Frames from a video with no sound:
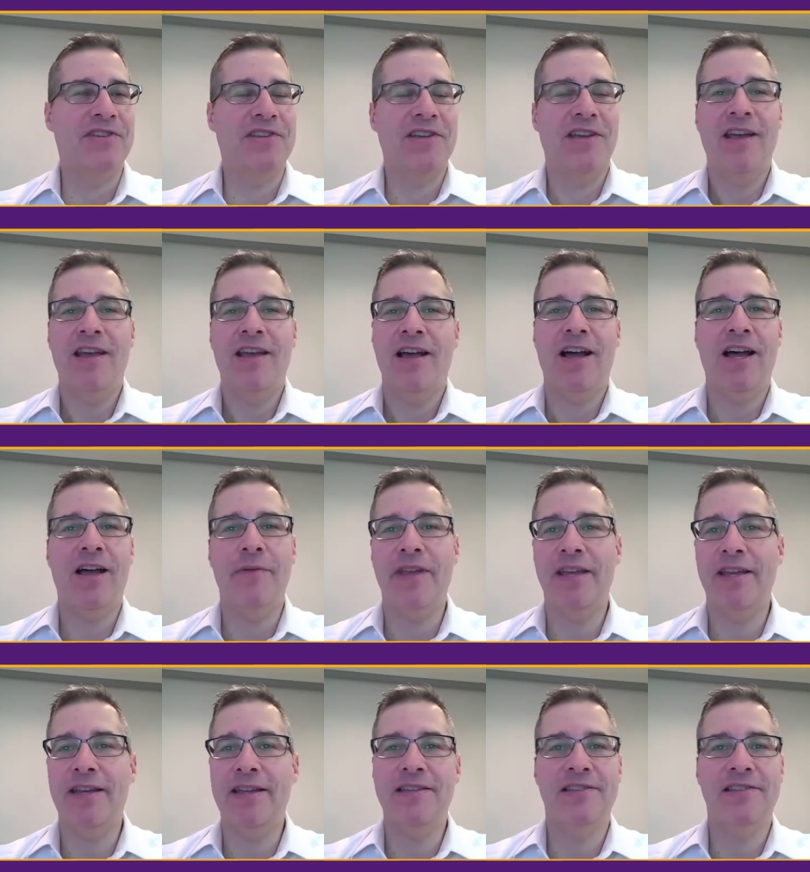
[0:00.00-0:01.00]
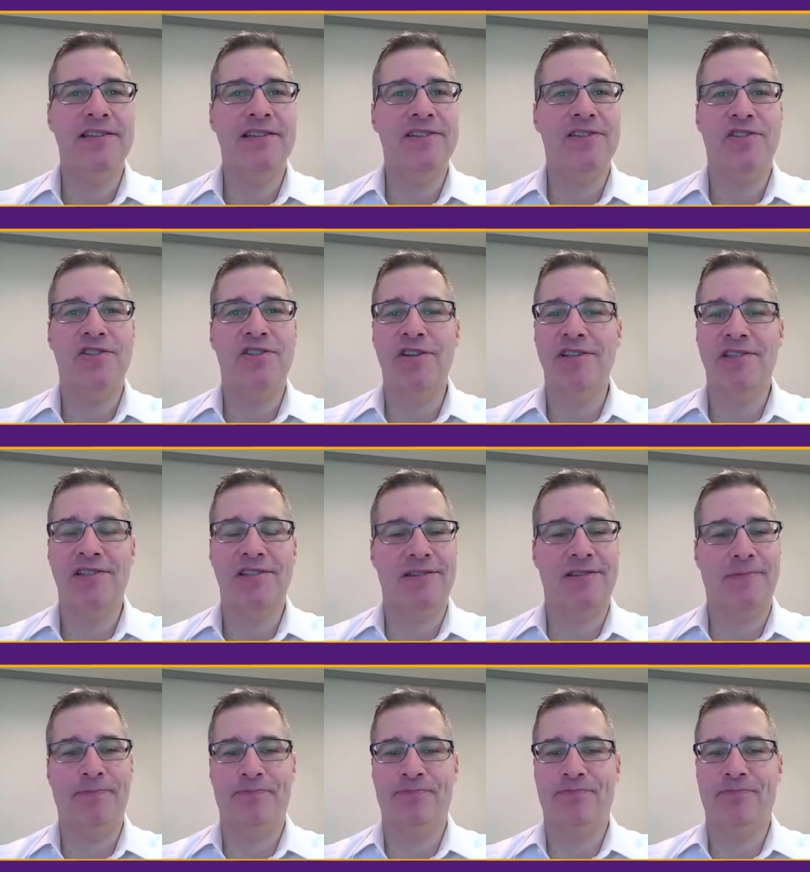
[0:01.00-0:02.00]
that was I mean, is this
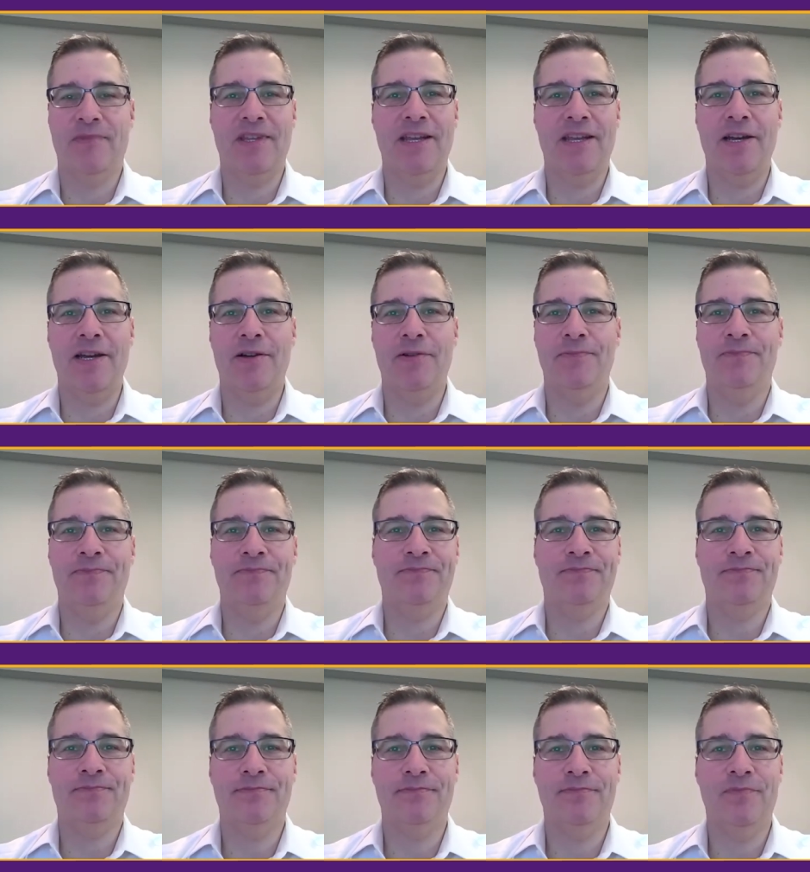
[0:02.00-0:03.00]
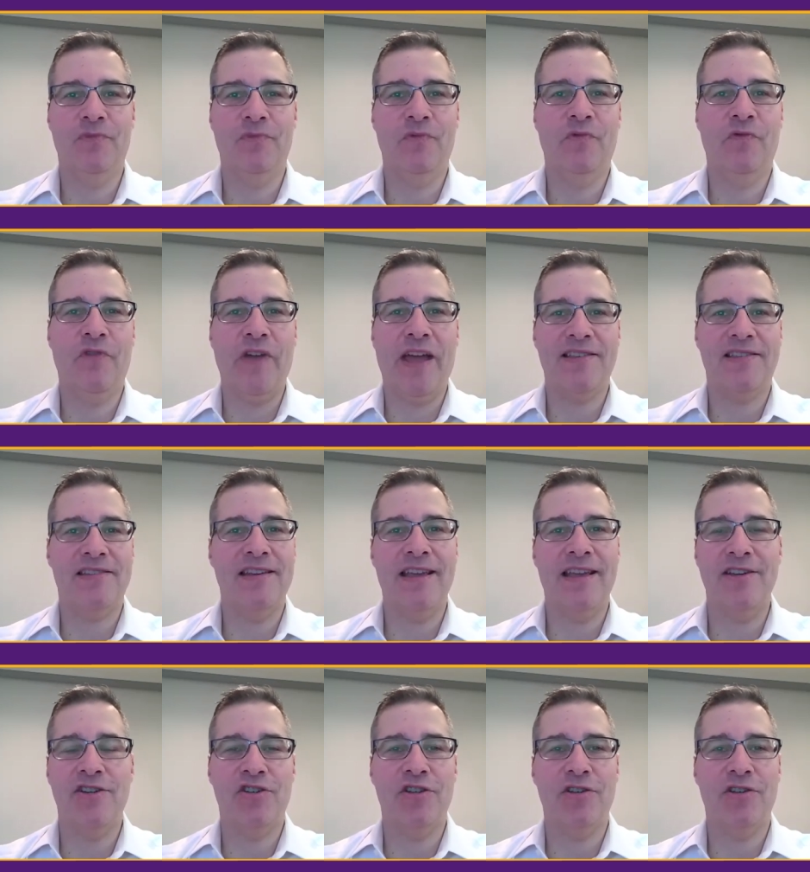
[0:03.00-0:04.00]
just, you know,
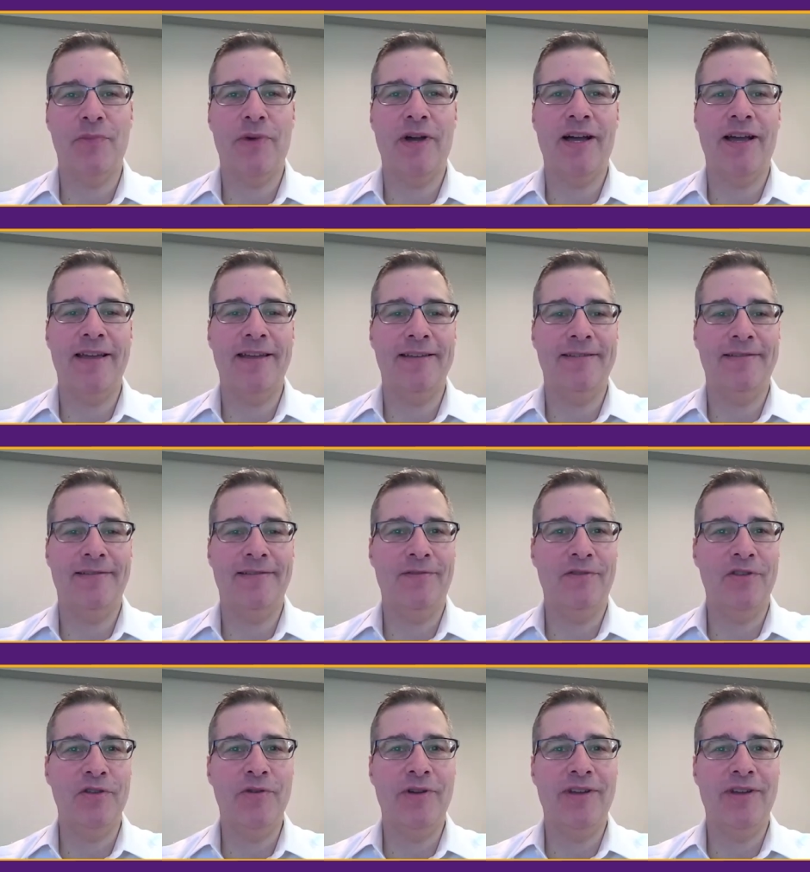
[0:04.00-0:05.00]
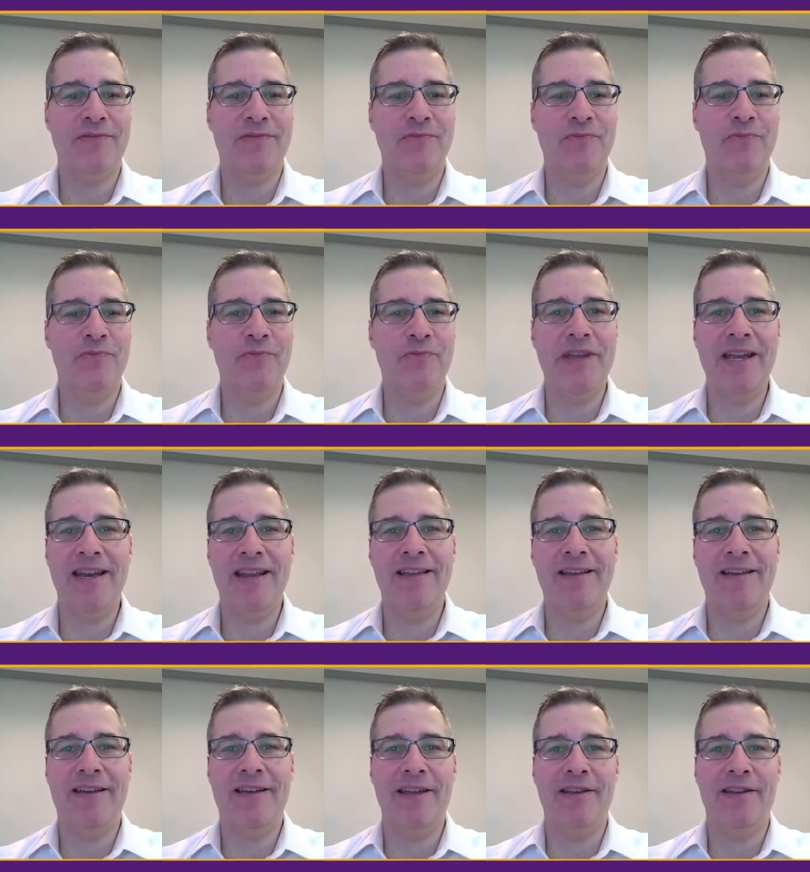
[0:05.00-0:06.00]
fascination by US
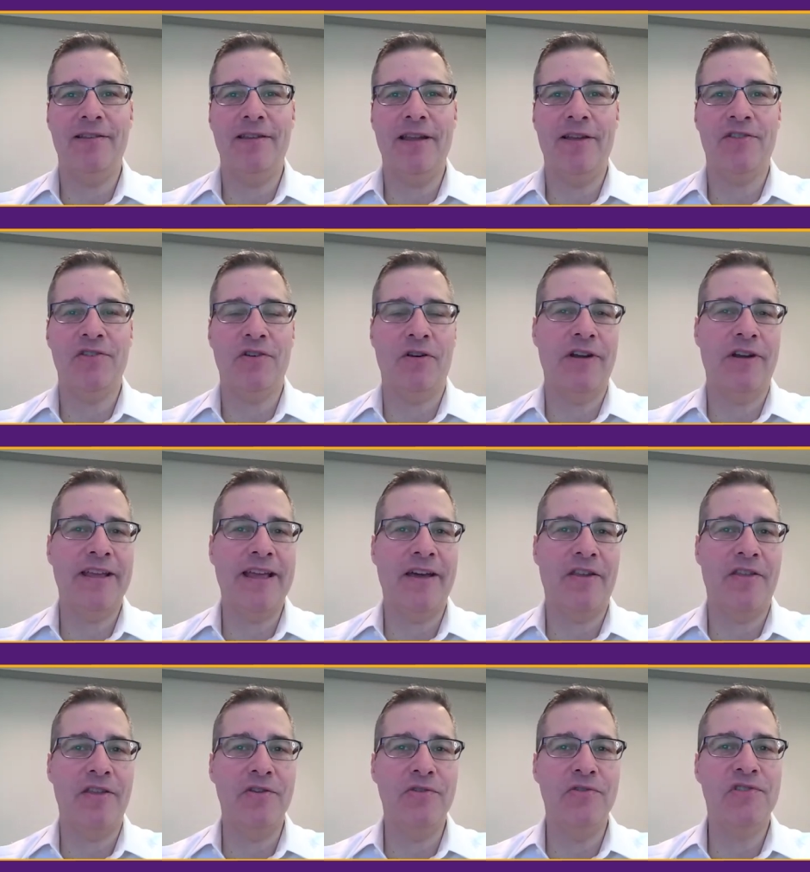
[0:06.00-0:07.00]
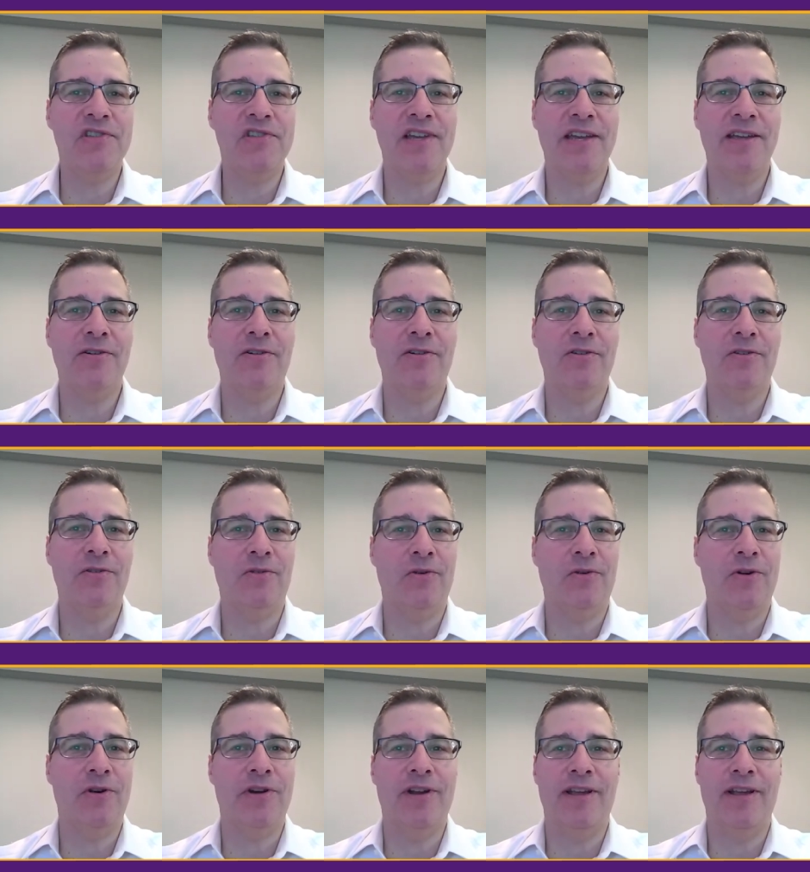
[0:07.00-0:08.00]
media and it's already out of the news cycle
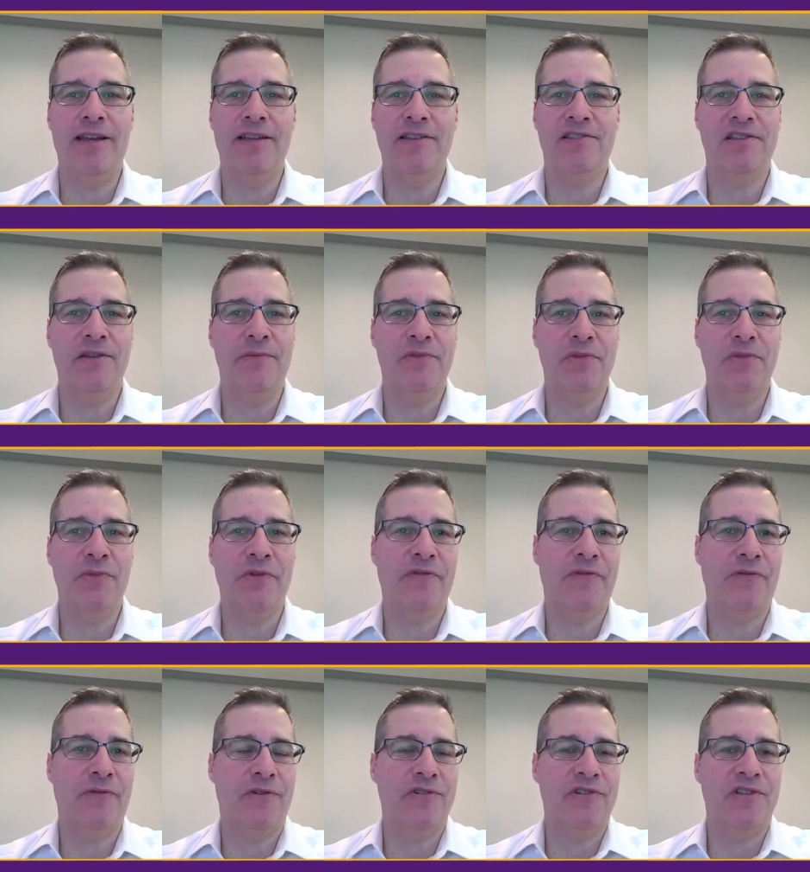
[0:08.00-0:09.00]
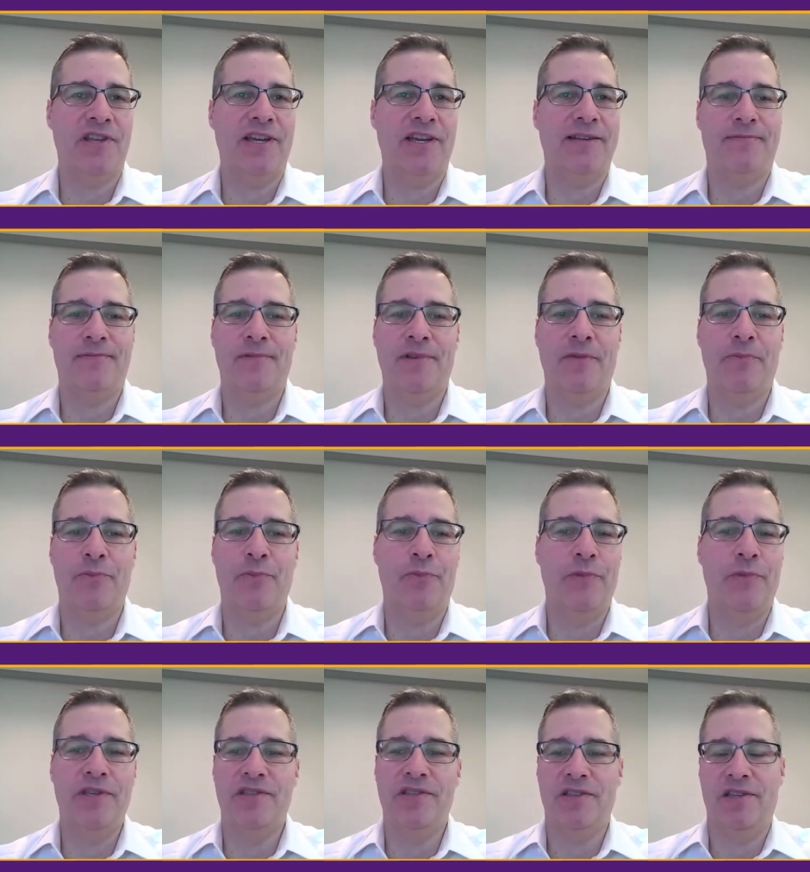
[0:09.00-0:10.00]
or and a symptom of or is it like a
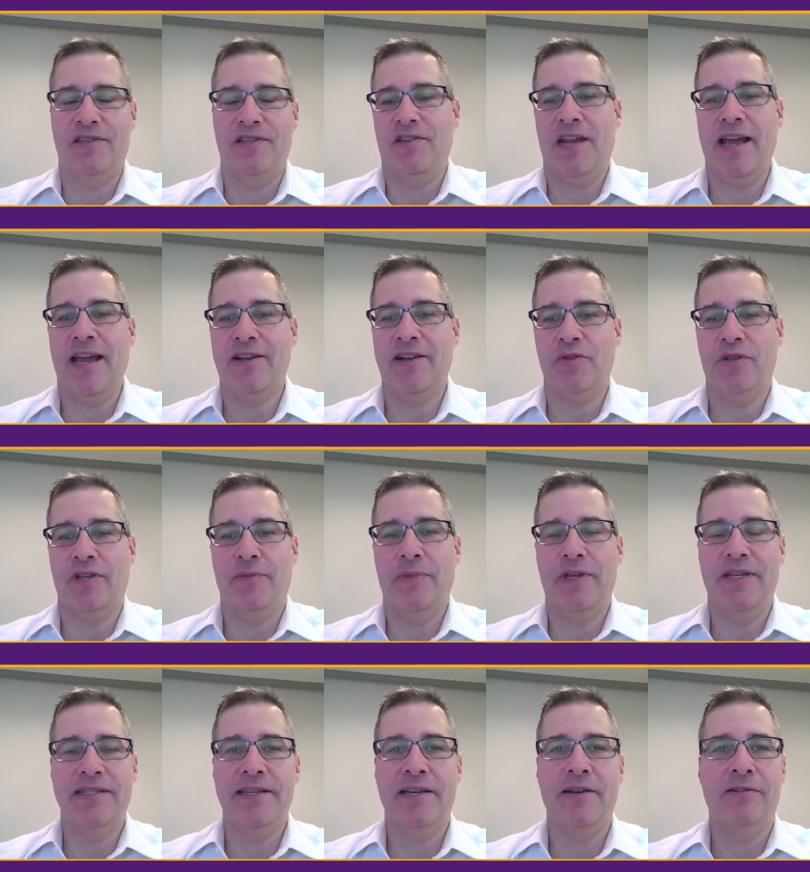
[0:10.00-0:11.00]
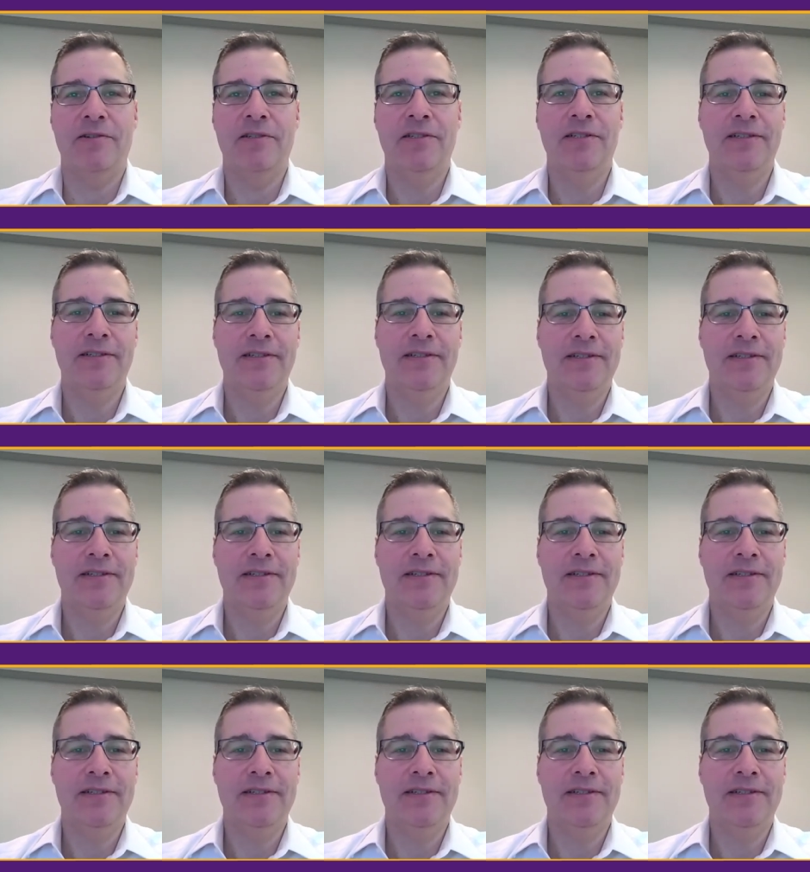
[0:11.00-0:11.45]
is is it actually a big deal?